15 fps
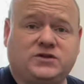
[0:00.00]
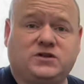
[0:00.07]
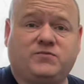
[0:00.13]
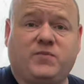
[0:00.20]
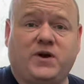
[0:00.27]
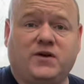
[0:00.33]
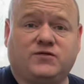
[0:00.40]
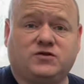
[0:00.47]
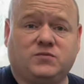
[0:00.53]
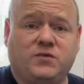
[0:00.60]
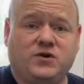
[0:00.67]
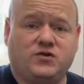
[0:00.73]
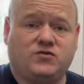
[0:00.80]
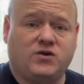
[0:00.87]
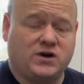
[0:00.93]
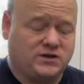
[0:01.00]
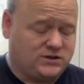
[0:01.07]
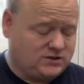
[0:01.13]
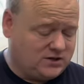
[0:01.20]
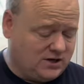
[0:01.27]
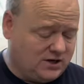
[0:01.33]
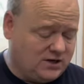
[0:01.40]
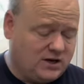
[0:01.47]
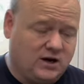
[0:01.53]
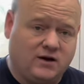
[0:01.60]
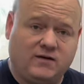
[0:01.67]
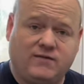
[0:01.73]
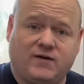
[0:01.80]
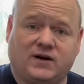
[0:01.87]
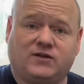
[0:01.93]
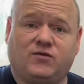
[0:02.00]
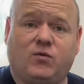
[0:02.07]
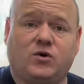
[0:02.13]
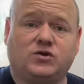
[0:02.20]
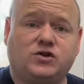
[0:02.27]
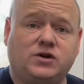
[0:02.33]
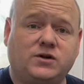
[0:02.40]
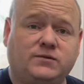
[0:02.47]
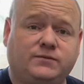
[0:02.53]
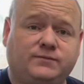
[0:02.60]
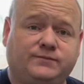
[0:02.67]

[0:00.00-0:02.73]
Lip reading: has been of some interest, and thanks for watching.